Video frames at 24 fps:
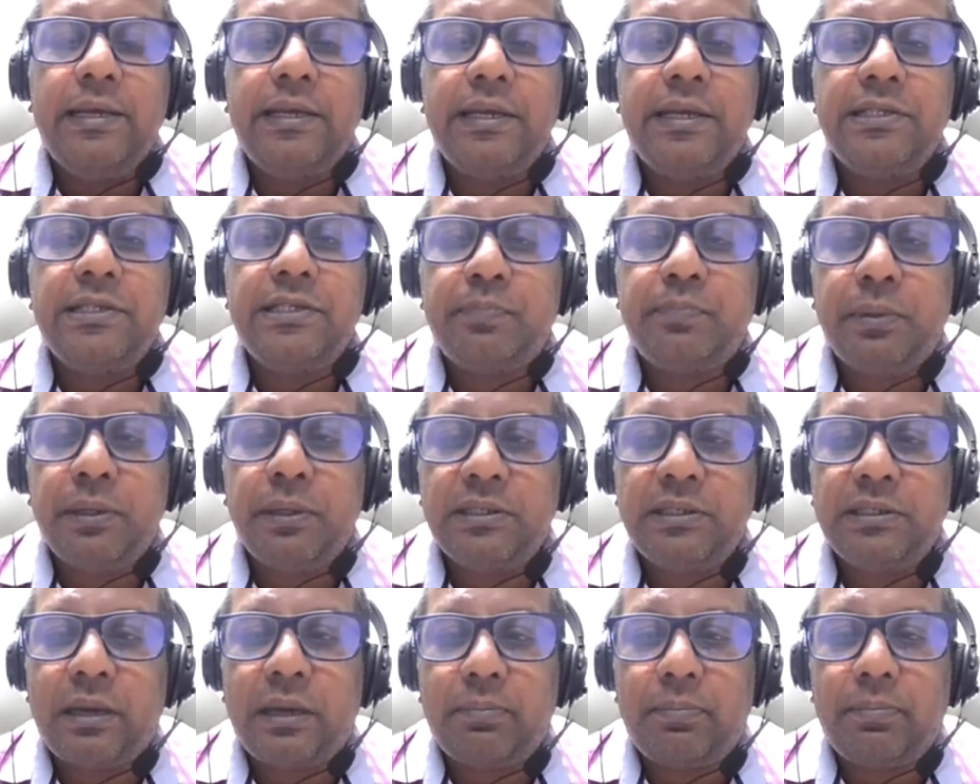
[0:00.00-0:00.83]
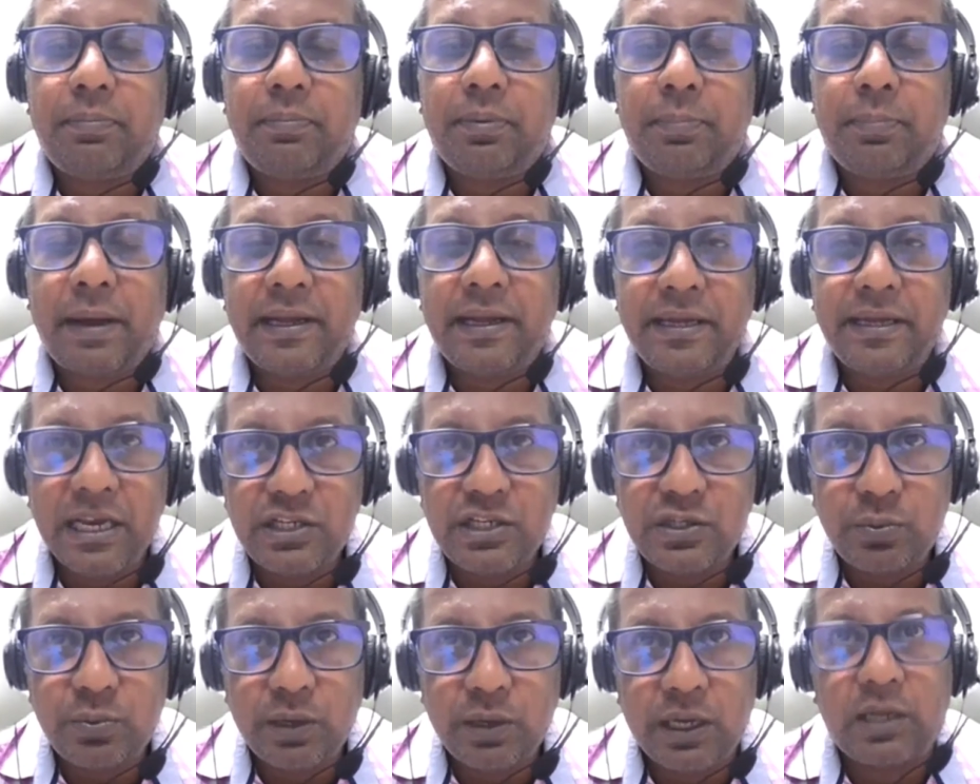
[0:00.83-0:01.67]
It has built up my
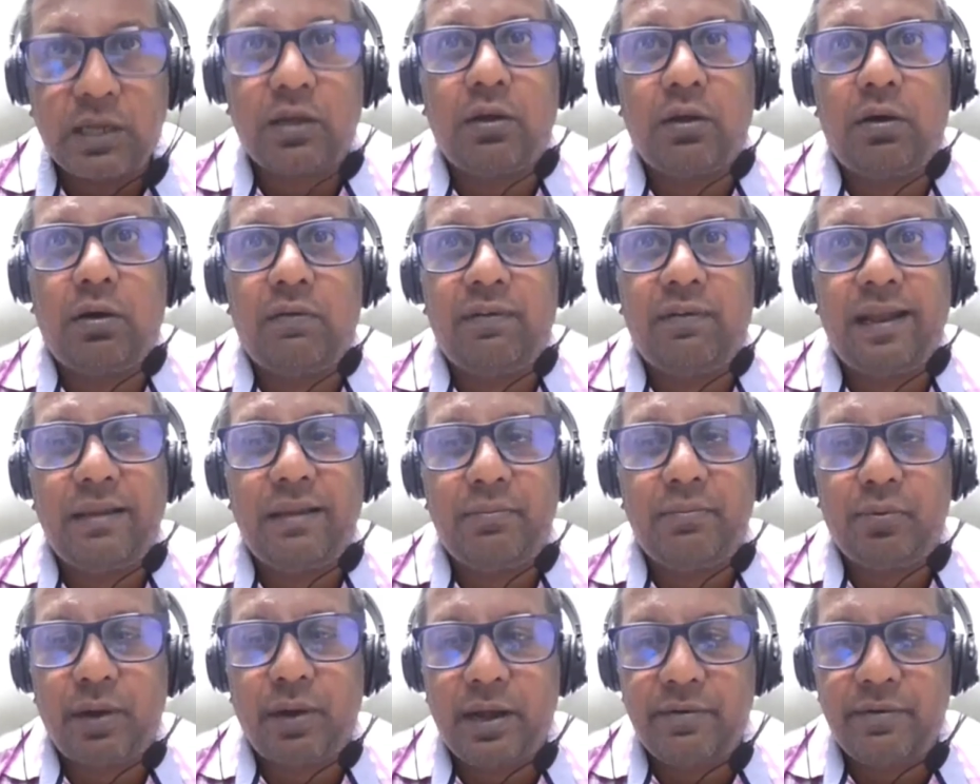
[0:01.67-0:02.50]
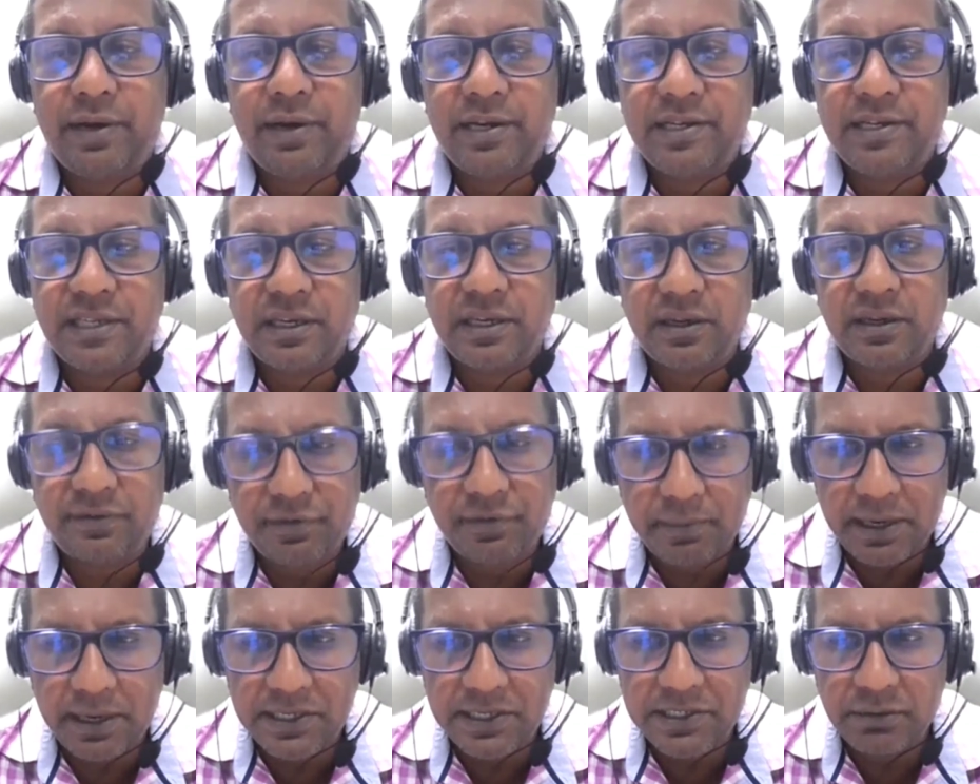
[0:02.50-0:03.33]
network of librarians and
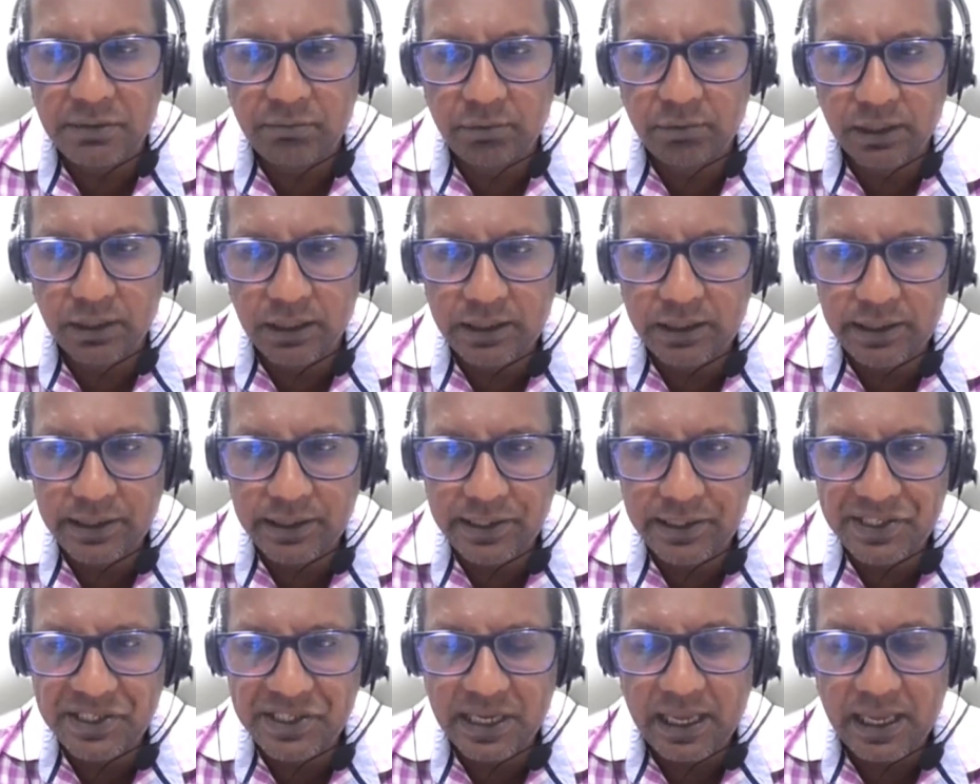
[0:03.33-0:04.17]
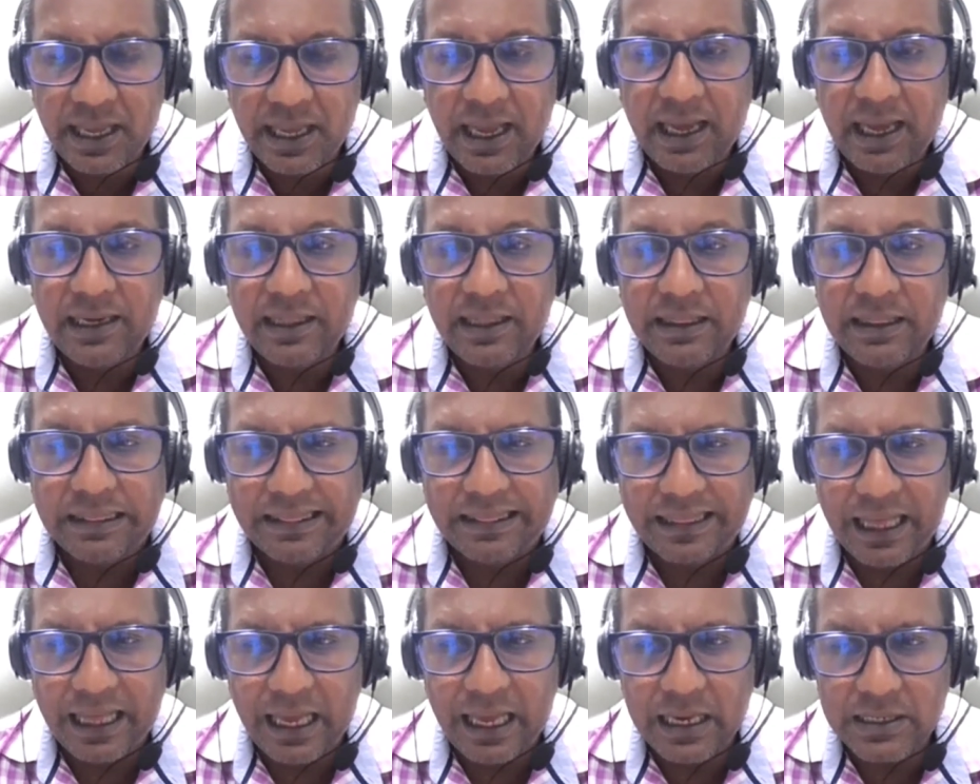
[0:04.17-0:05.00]
information workers, and I
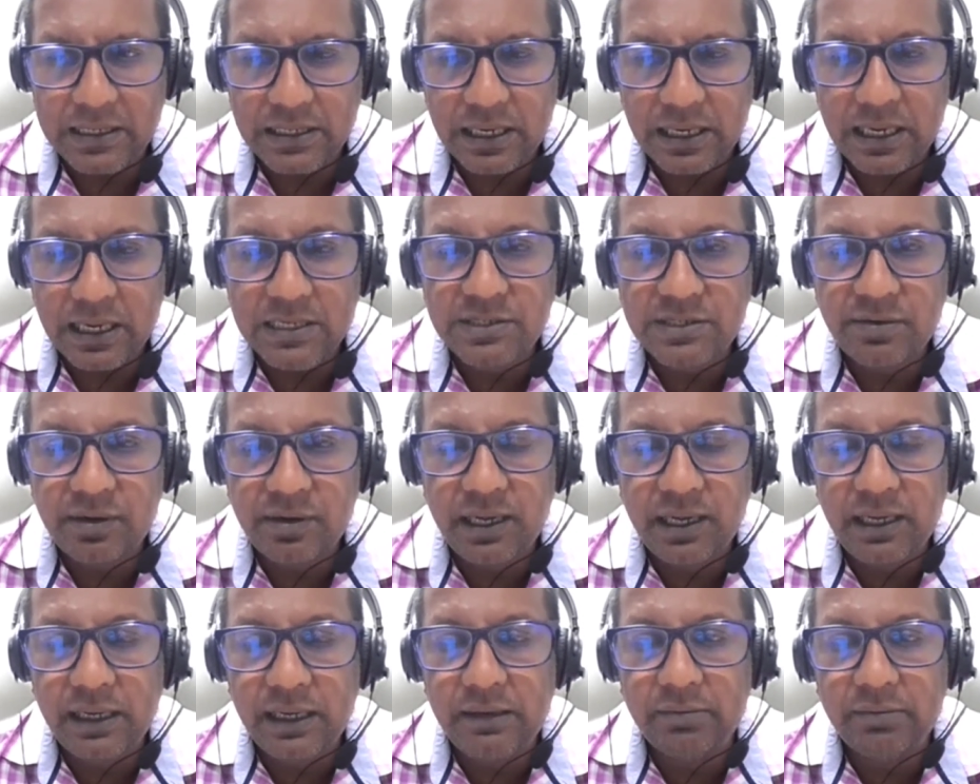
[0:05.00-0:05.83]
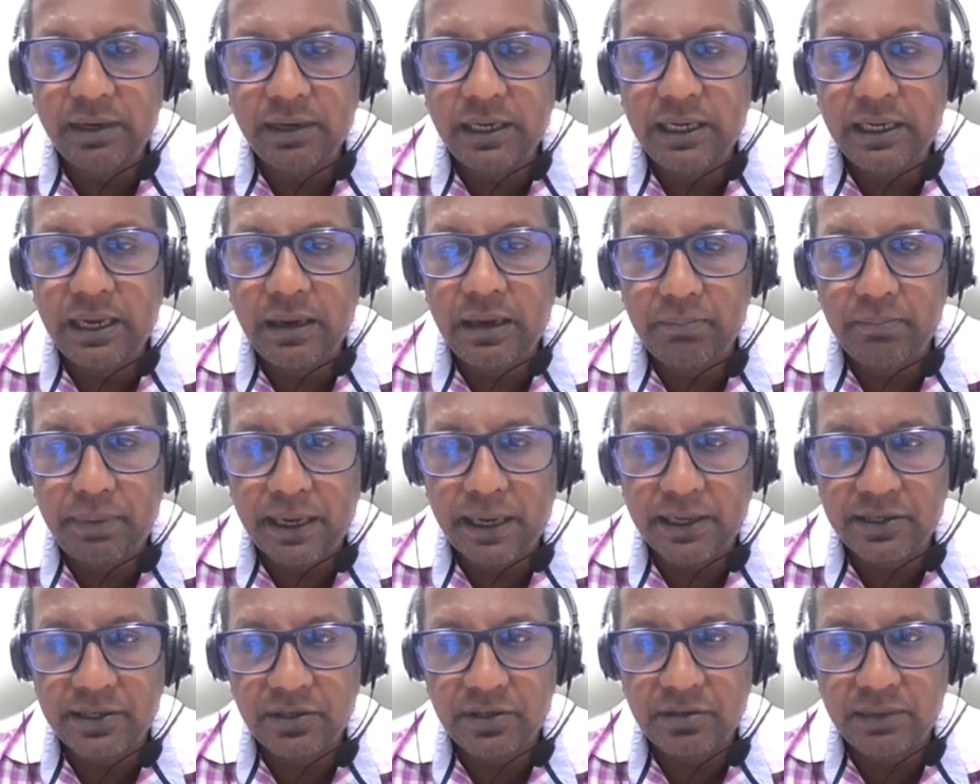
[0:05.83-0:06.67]
think that has really
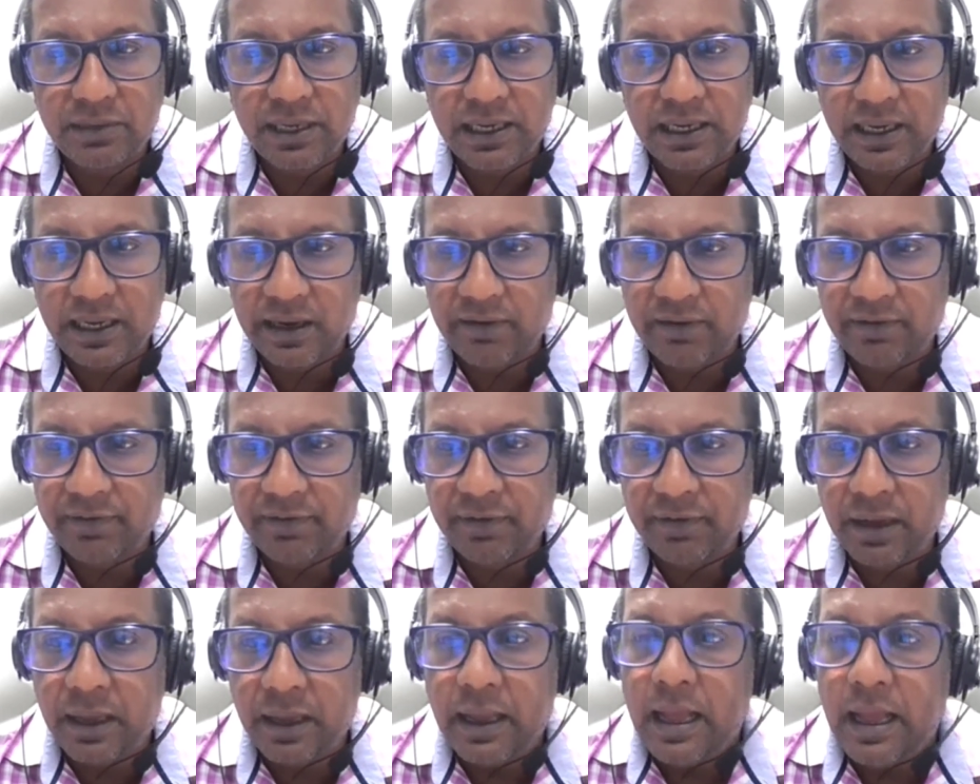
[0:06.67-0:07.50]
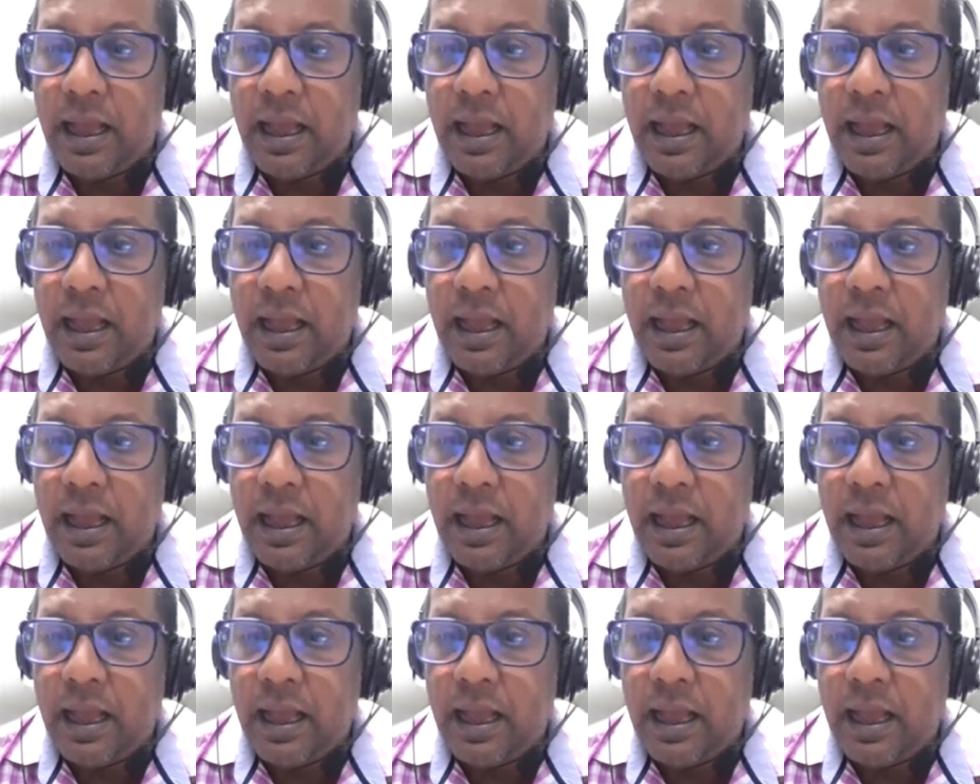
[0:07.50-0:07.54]
impacted on my life.